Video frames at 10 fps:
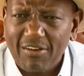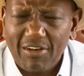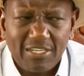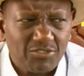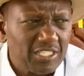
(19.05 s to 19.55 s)
our
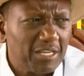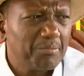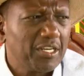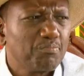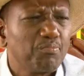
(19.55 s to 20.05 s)
country.
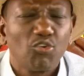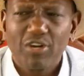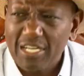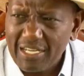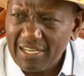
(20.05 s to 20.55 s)
They've been
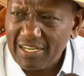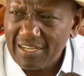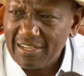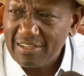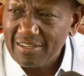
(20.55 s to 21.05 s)
born here.